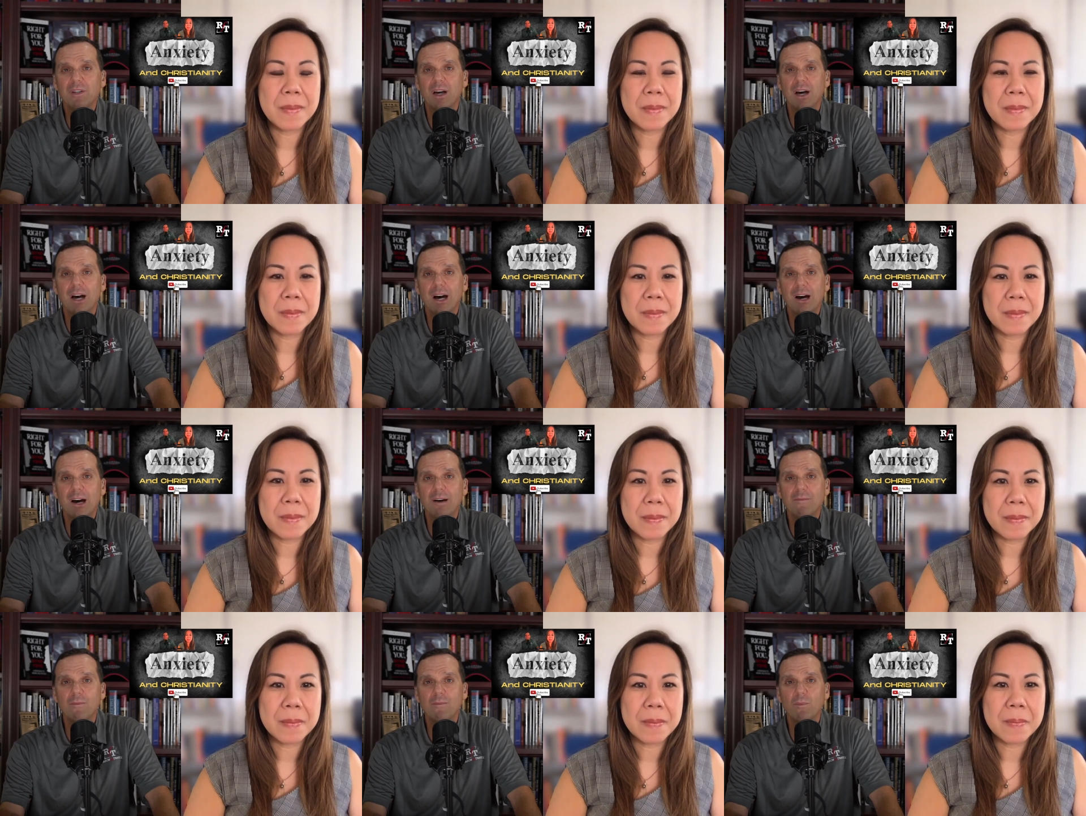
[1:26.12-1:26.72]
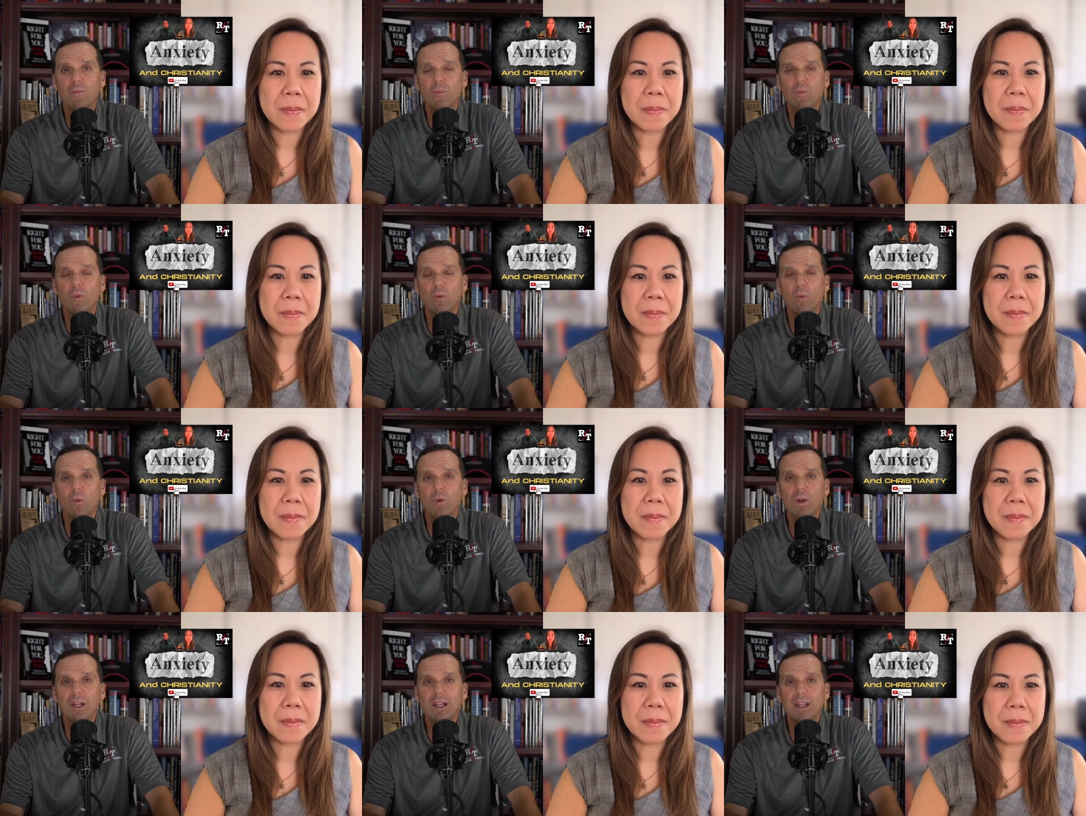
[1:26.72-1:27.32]
Speaker 1: um,
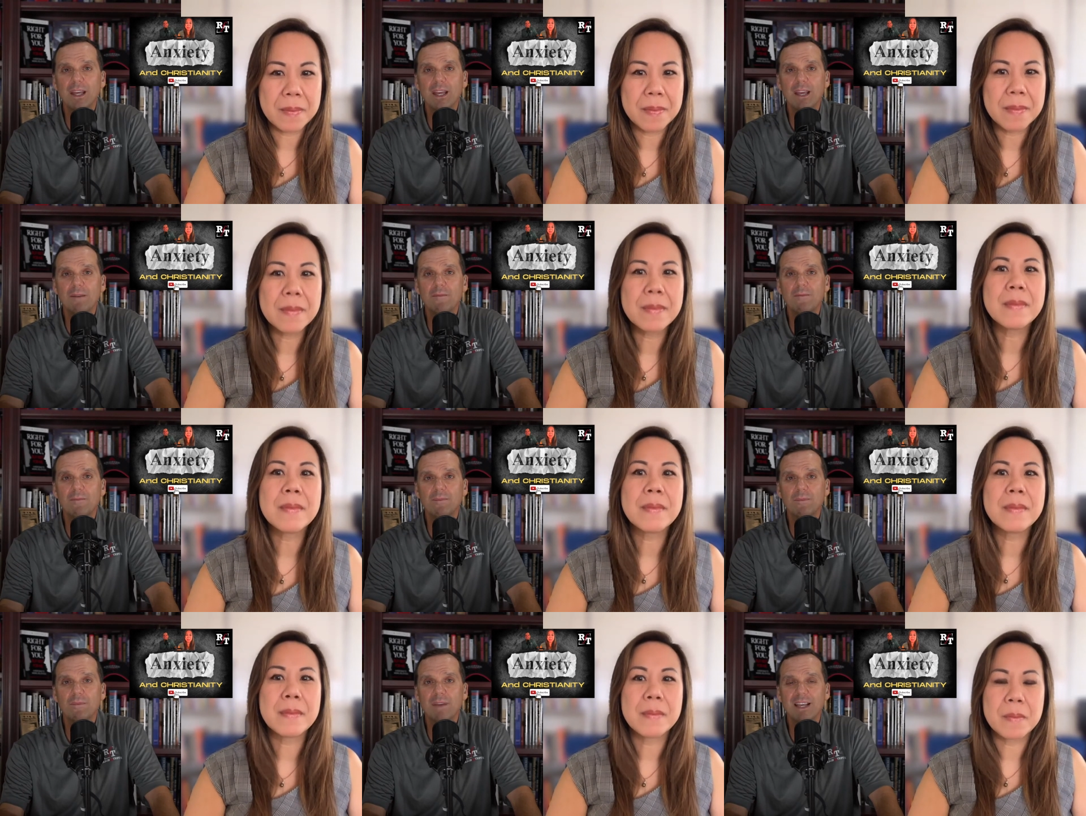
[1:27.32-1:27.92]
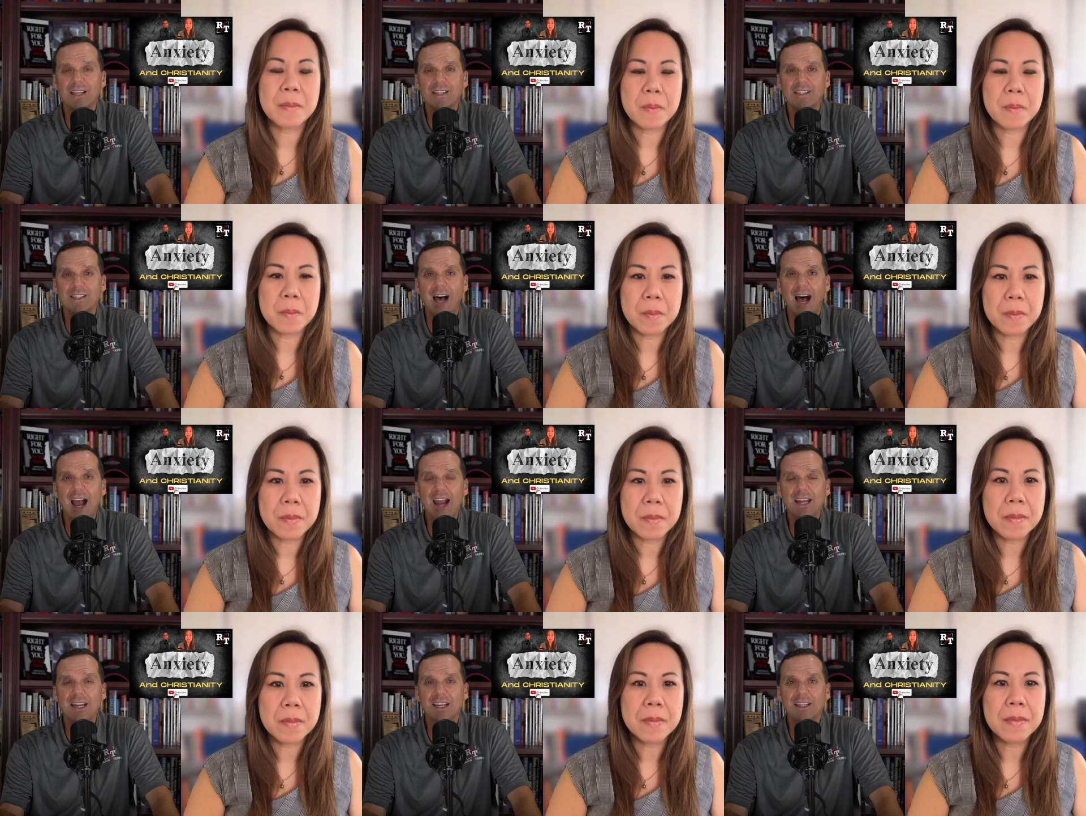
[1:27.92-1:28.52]
really
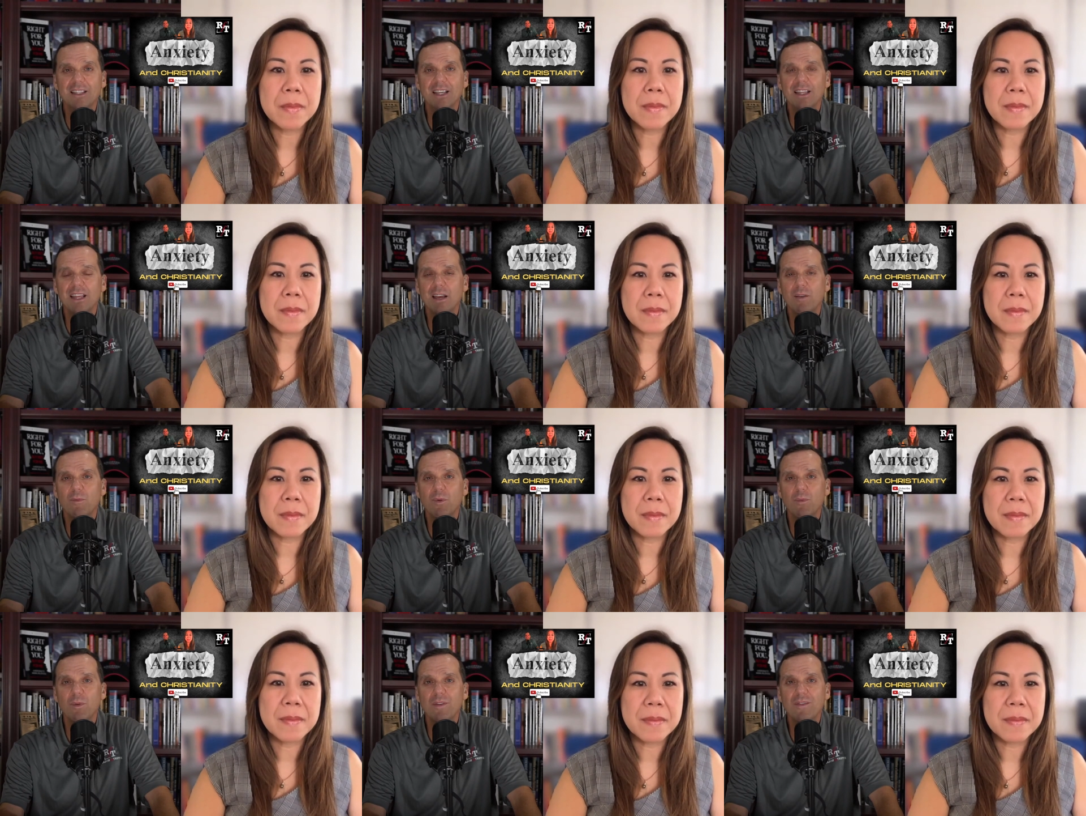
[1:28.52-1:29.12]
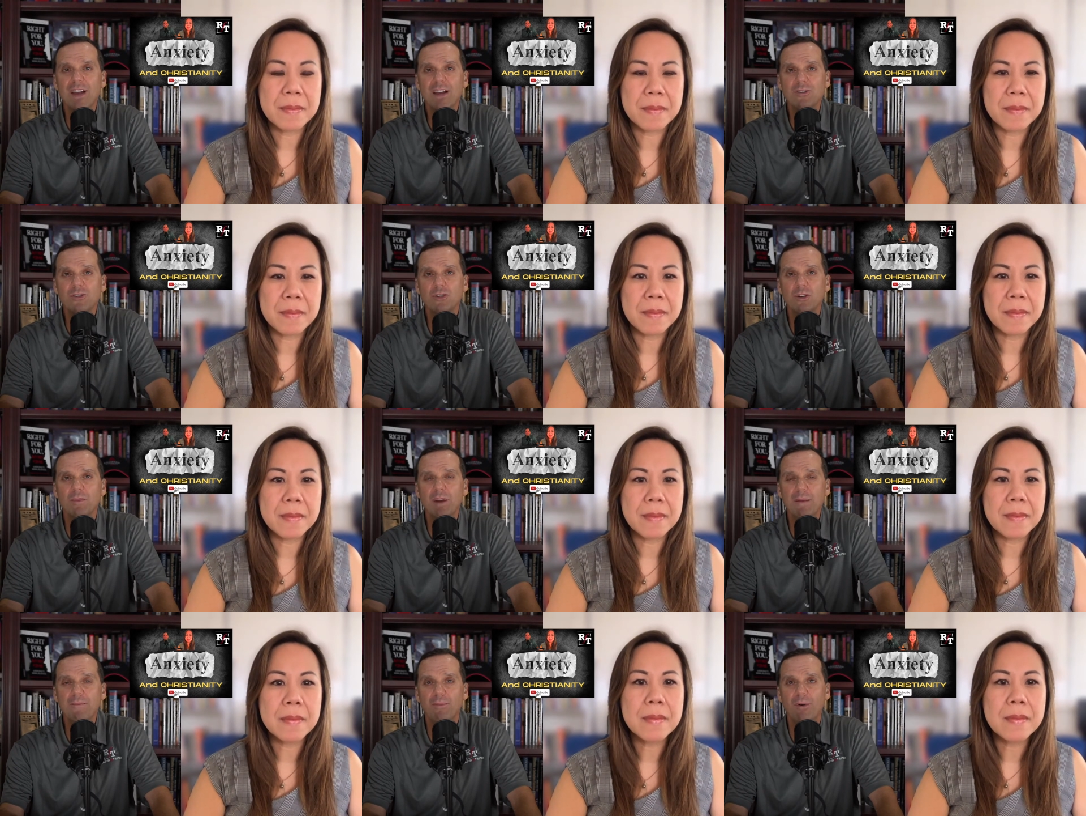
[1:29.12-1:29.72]
anxiety, because I think we've got
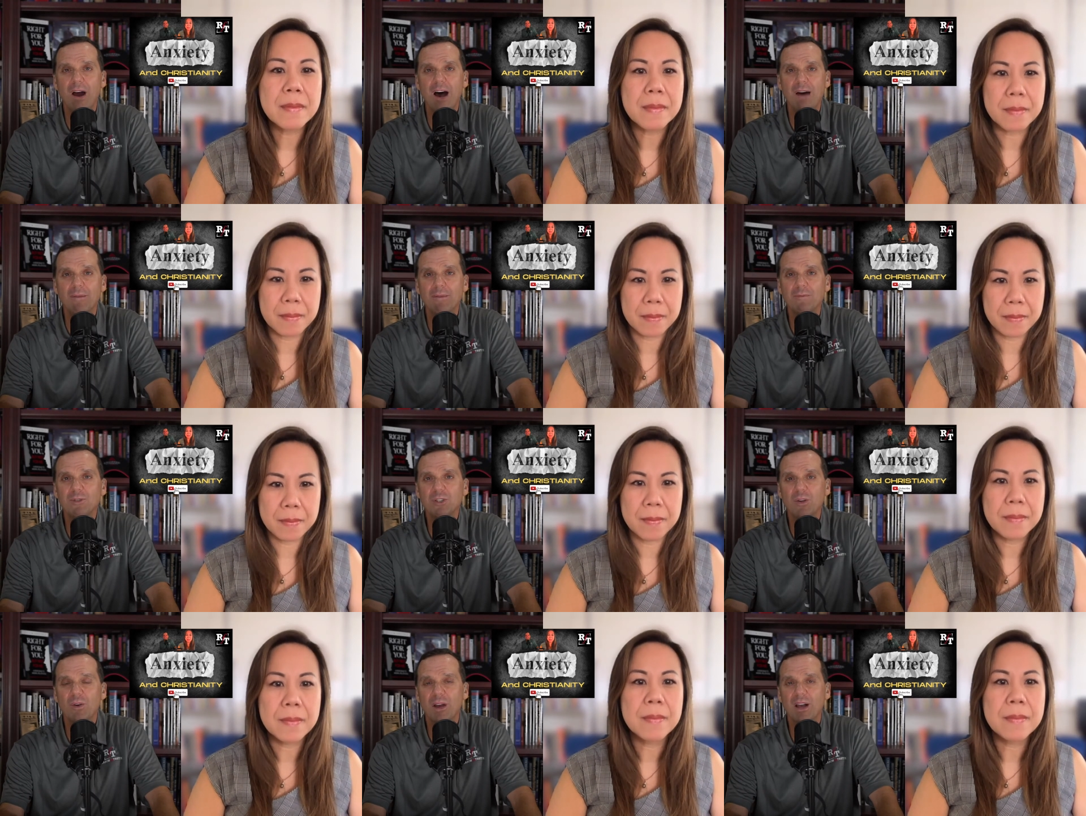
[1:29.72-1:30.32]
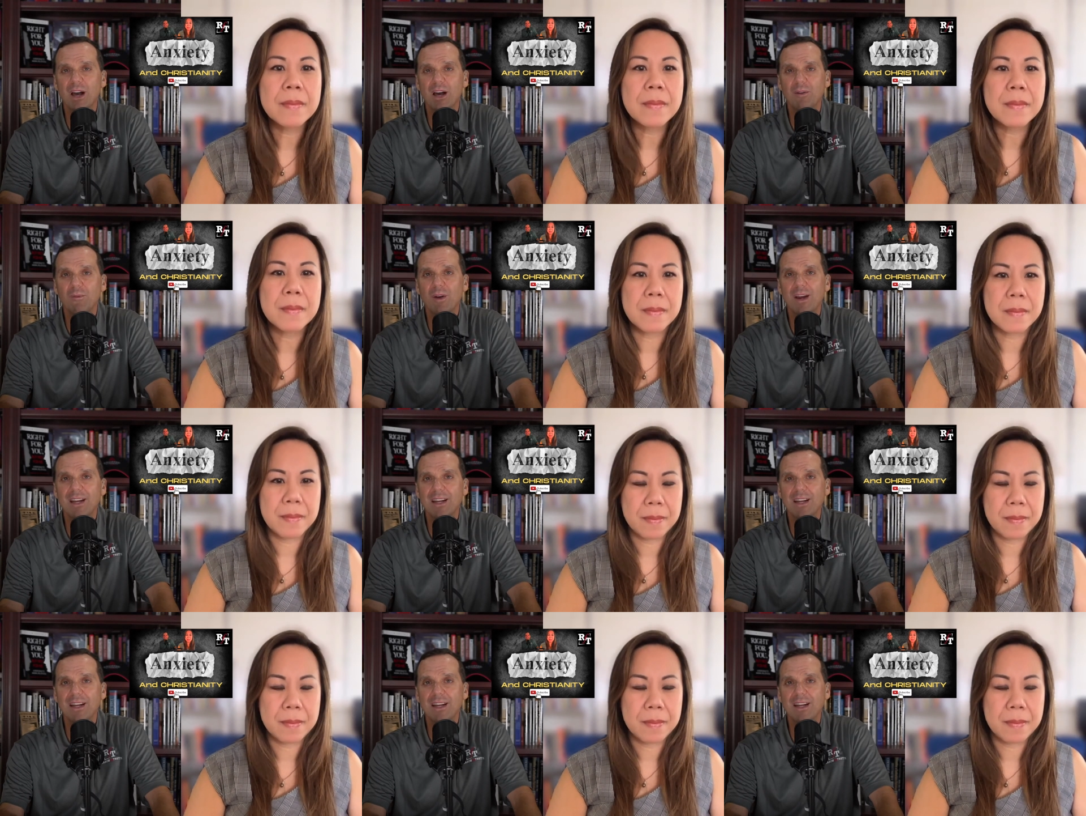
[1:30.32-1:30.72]
so many problems going on right